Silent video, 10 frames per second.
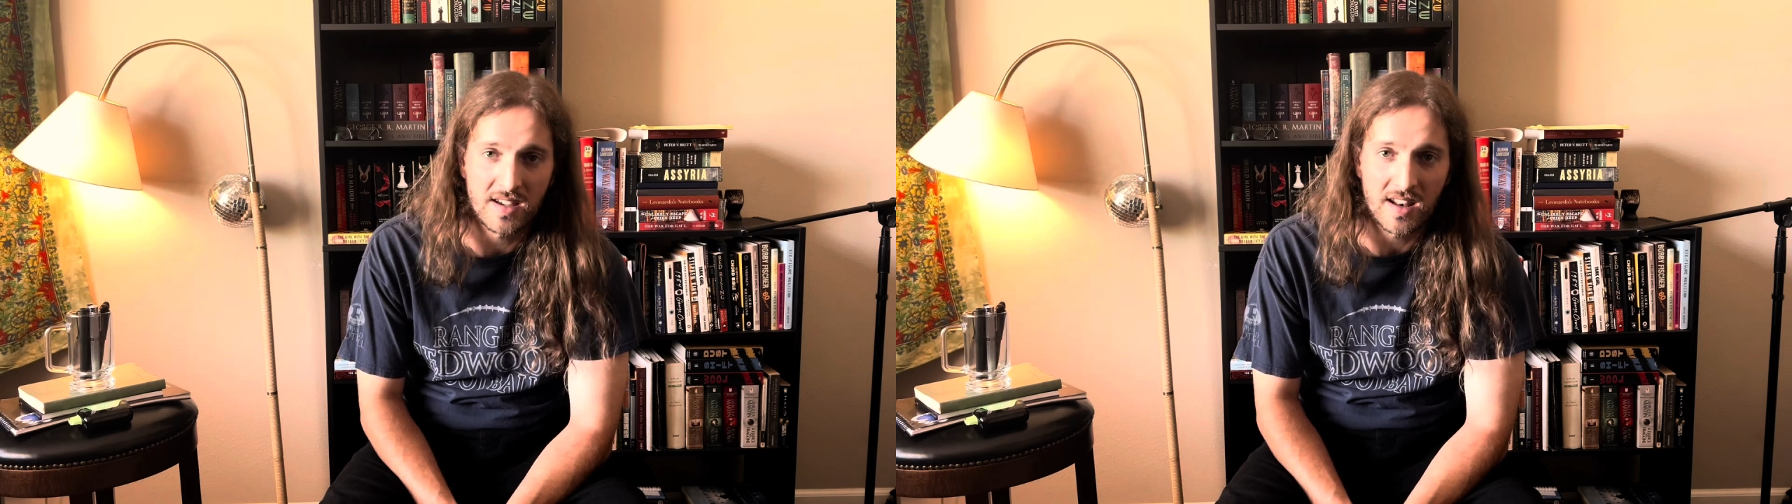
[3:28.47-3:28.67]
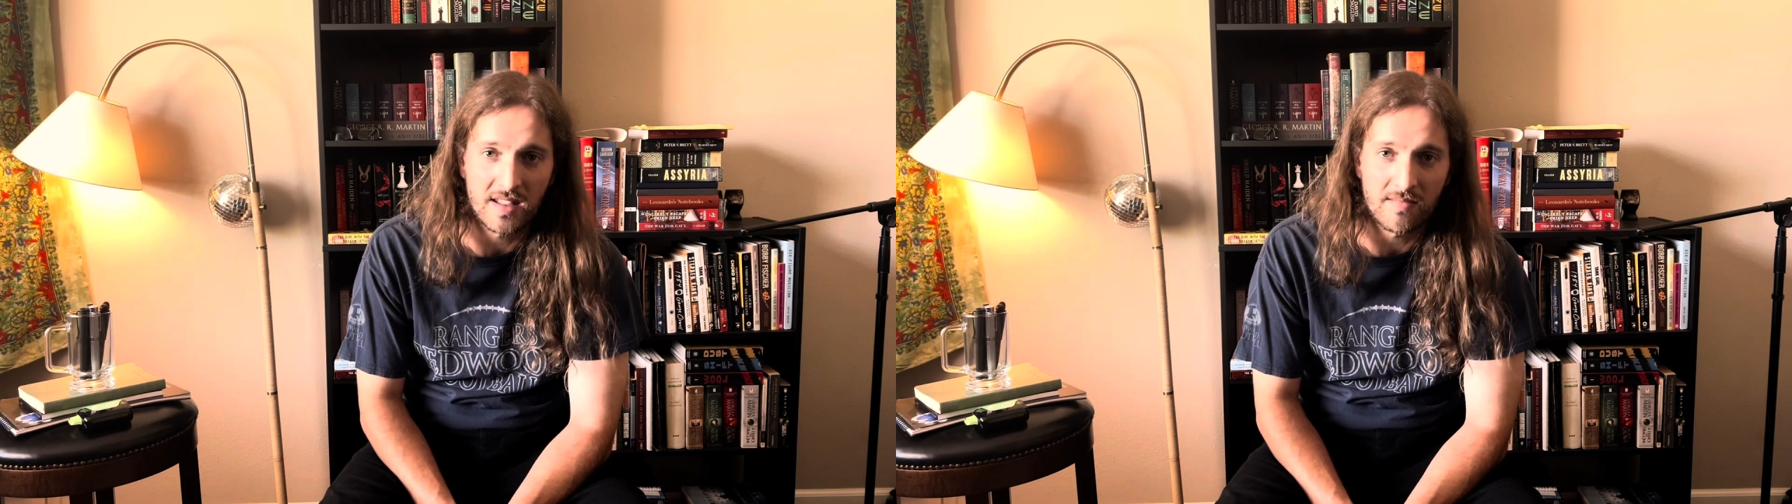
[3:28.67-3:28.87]

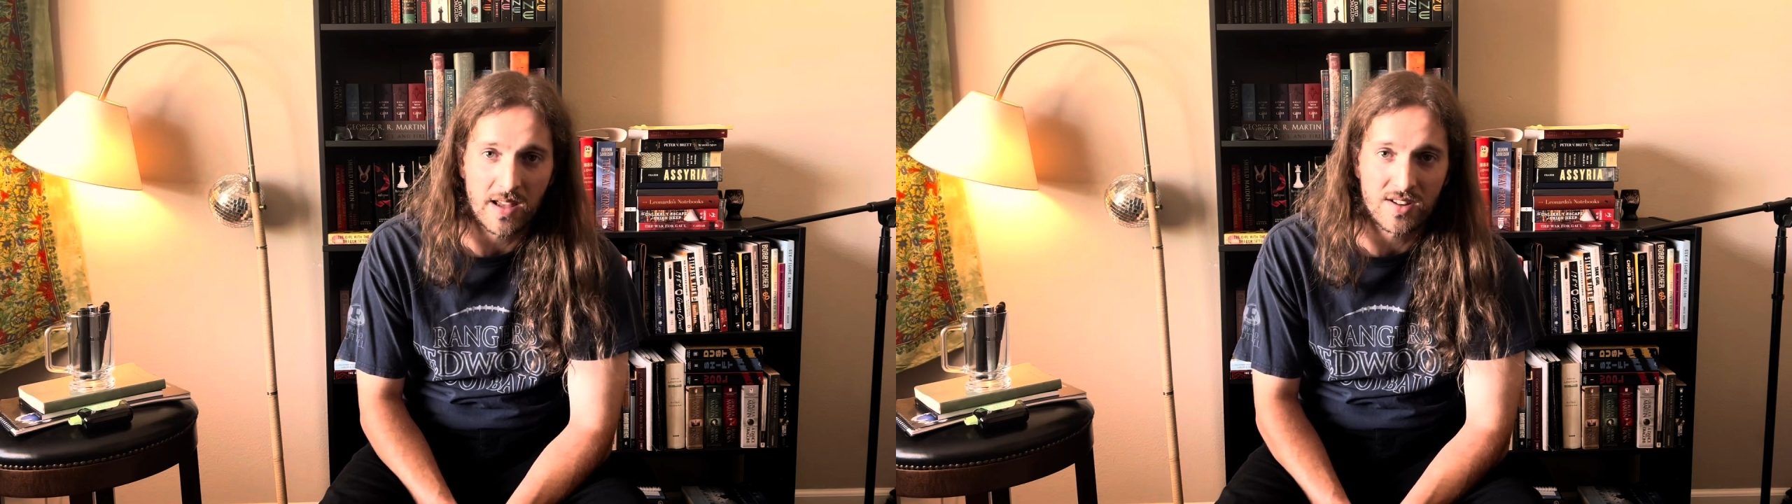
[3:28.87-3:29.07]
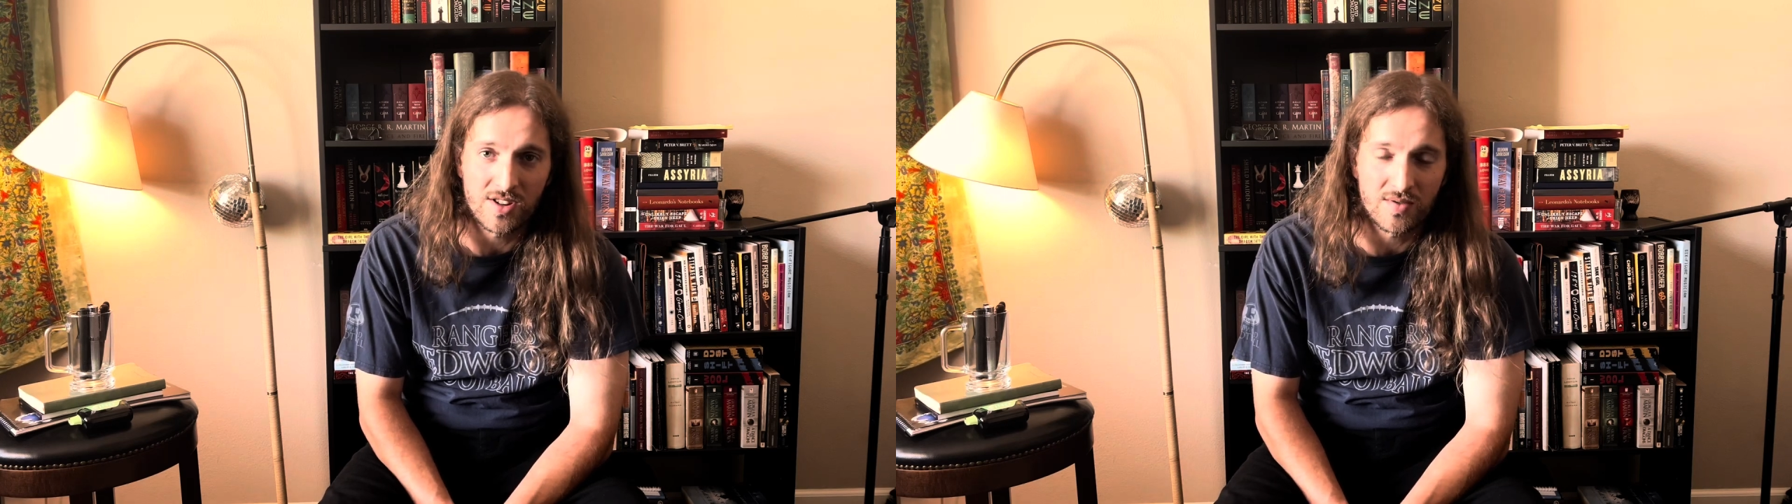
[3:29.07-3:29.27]
and
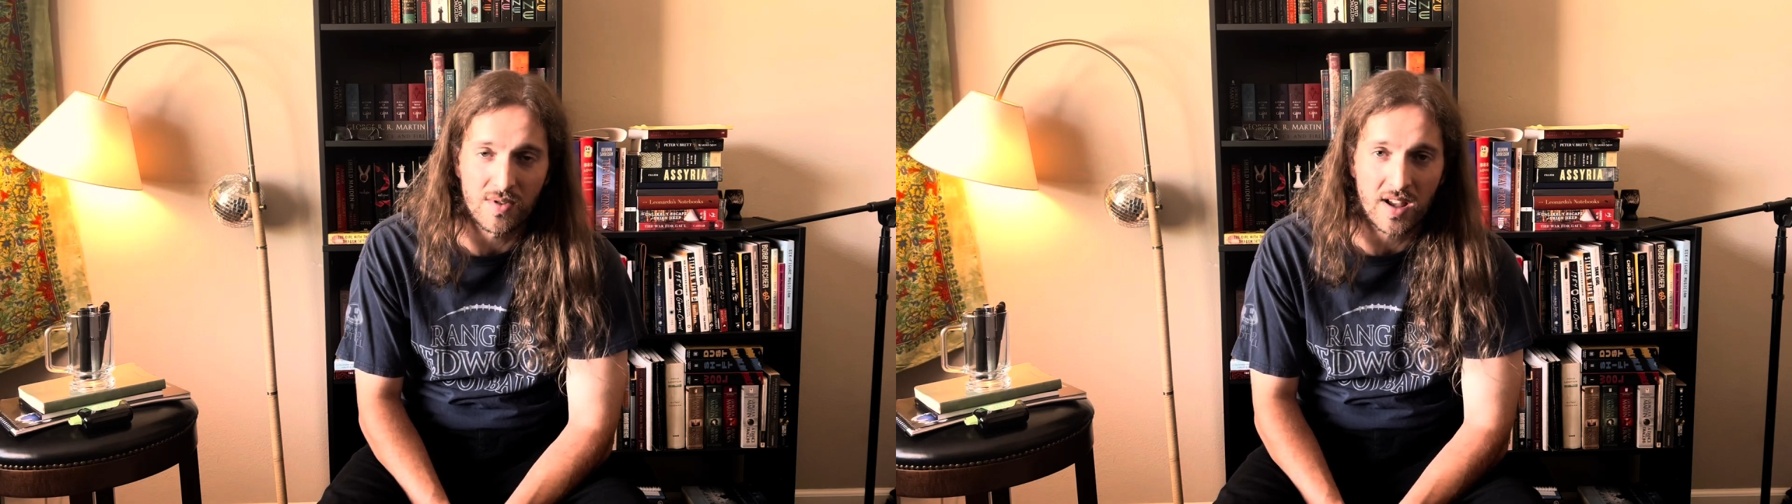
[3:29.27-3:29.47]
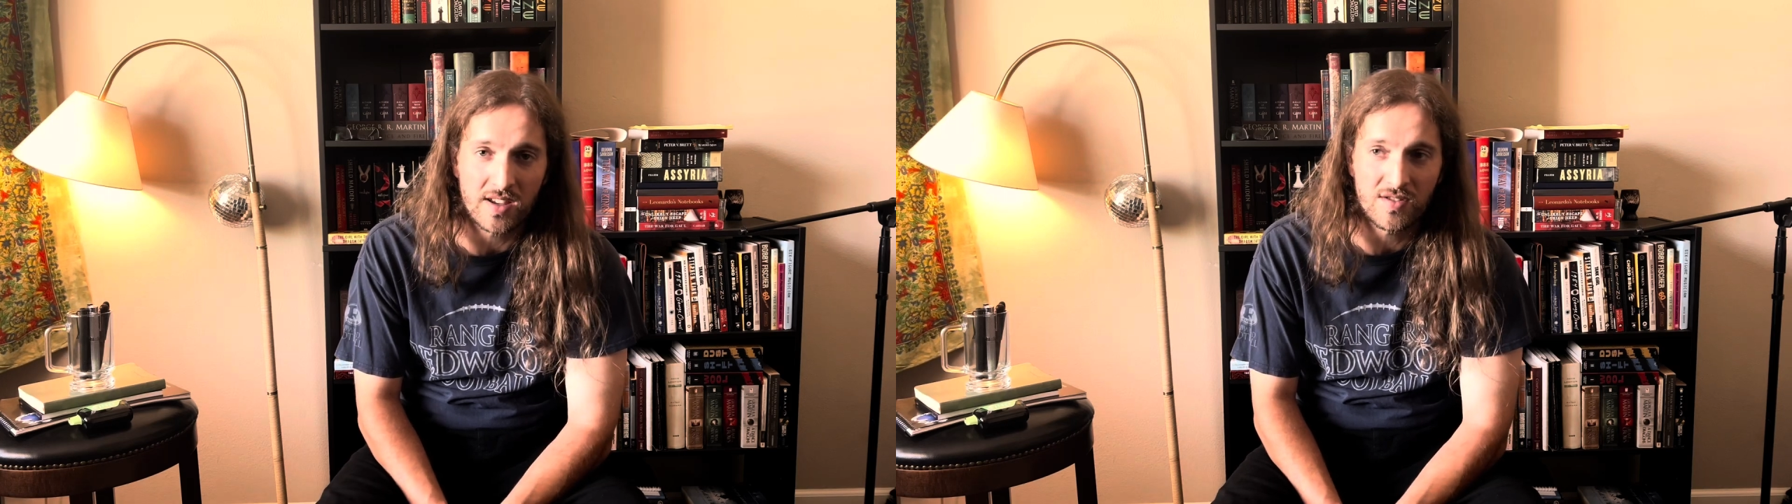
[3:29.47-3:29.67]
that's just
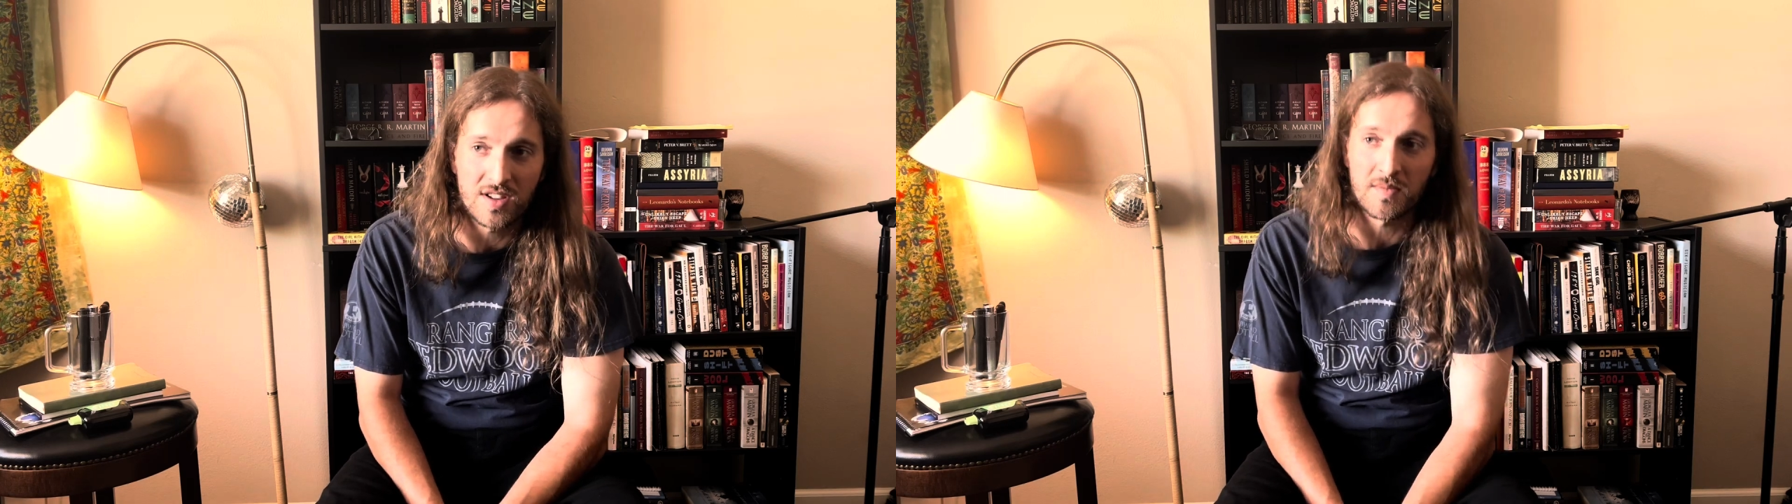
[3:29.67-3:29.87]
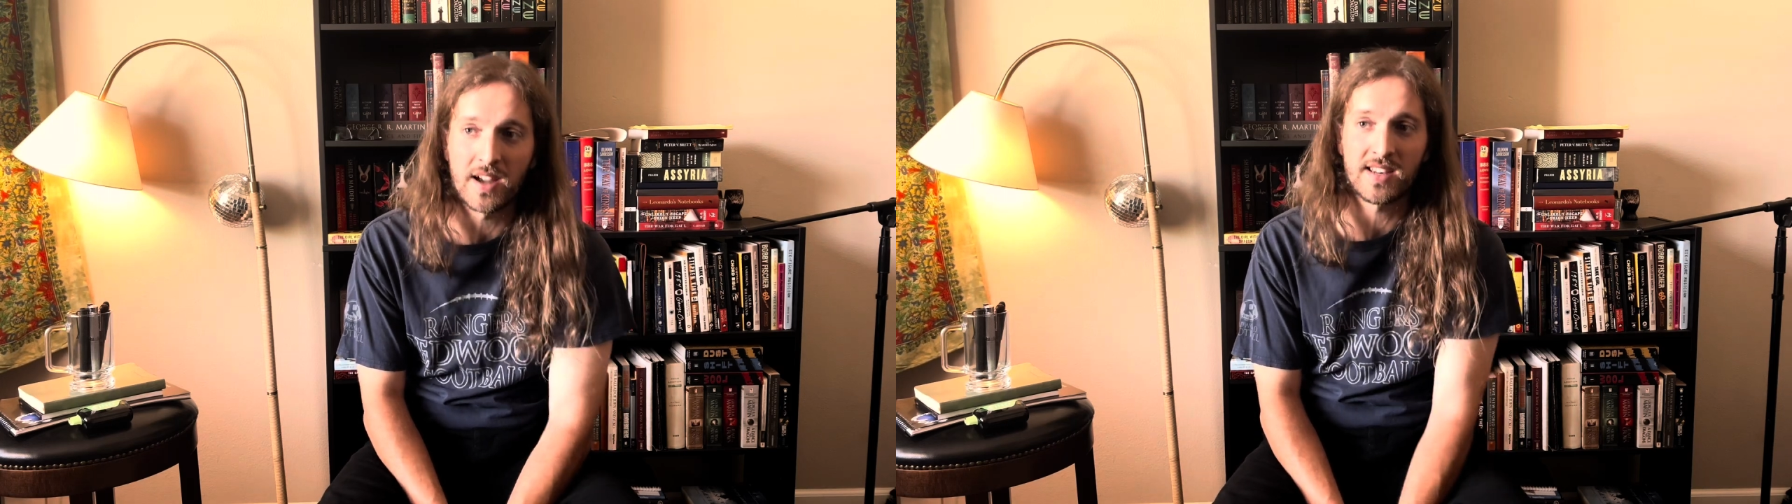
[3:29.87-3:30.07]
what I use
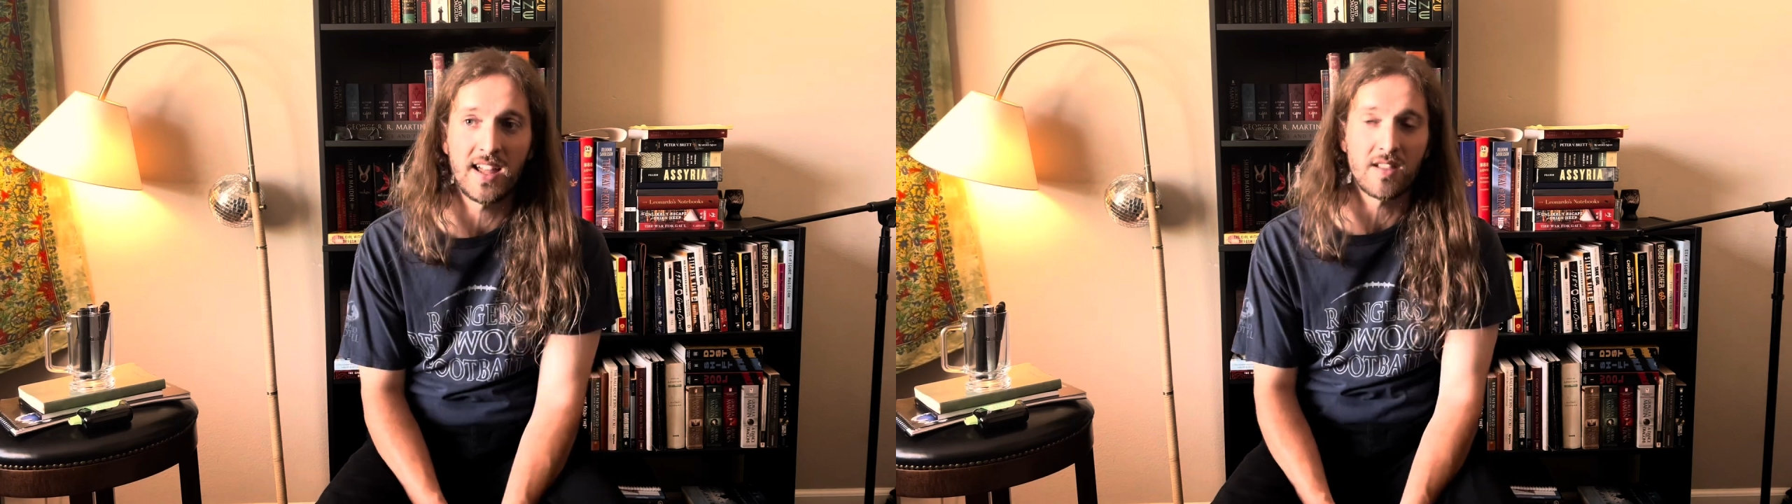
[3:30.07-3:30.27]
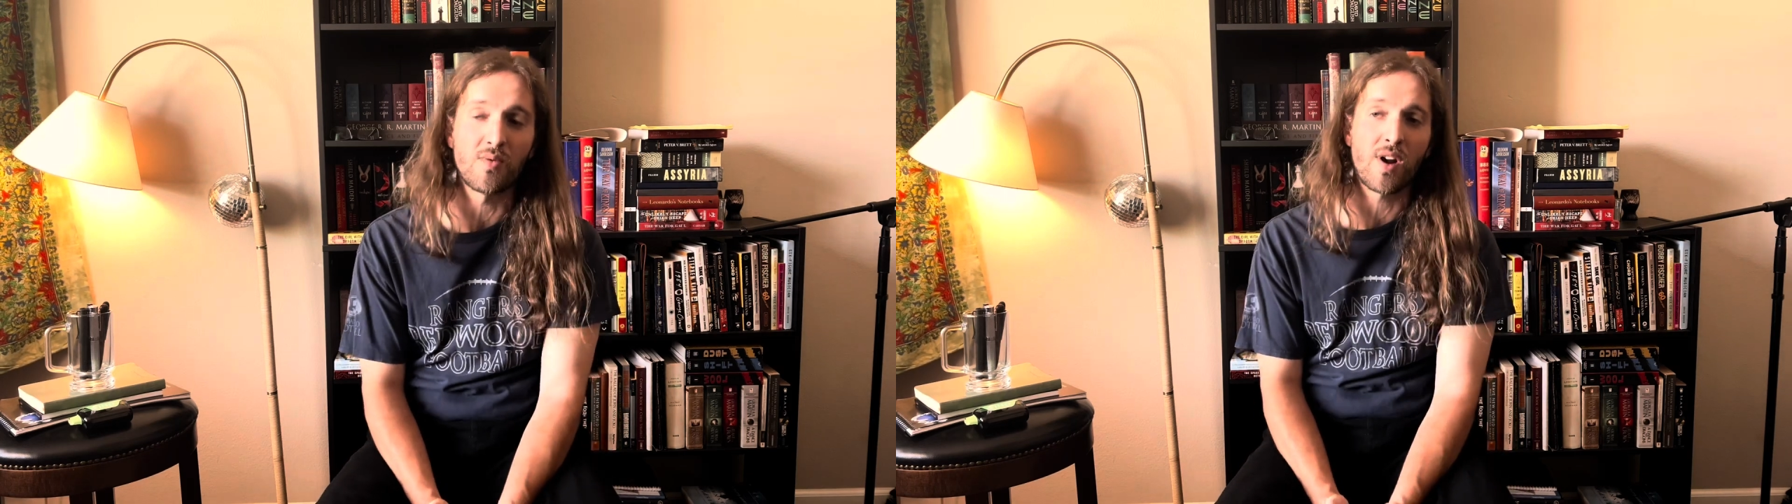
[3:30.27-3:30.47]
as my
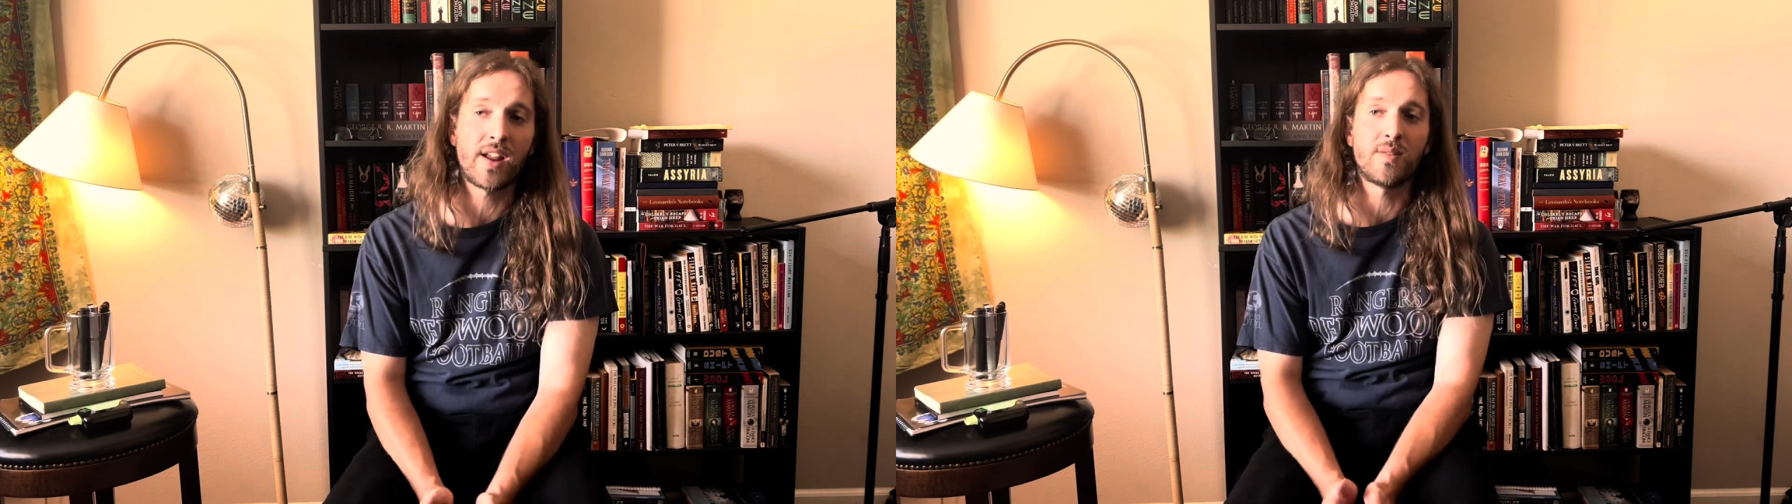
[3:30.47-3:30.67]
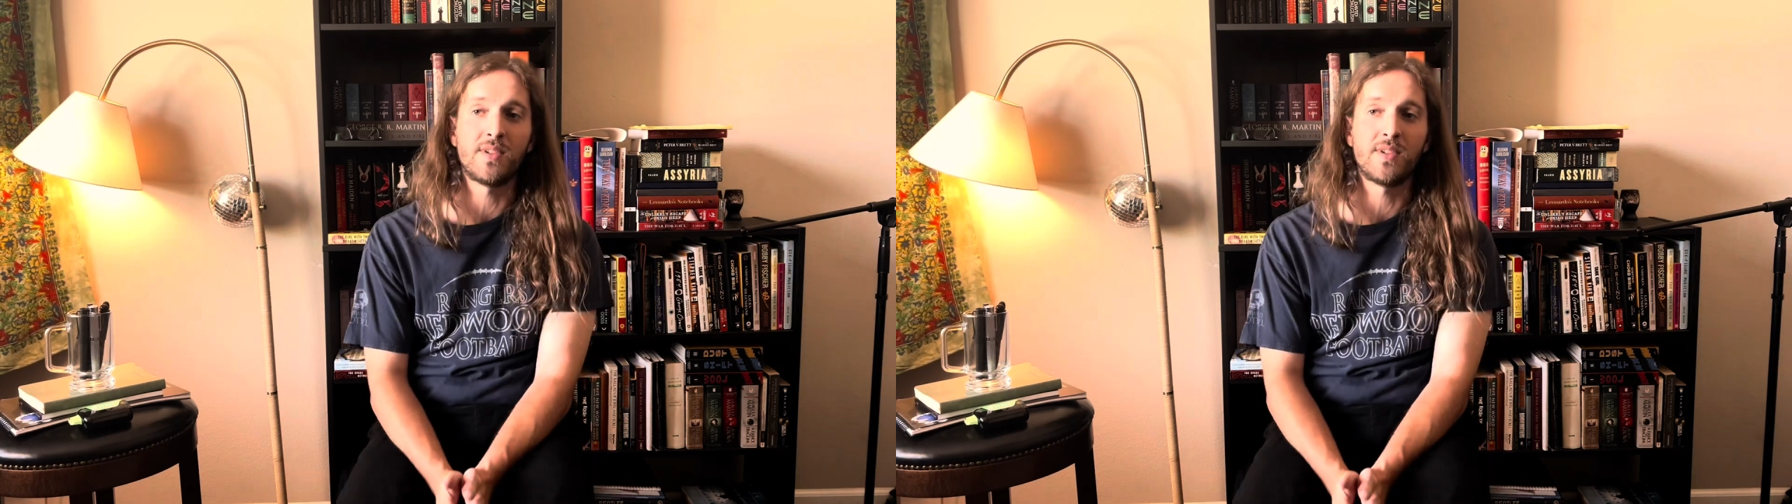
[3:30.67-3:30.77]
daily writer,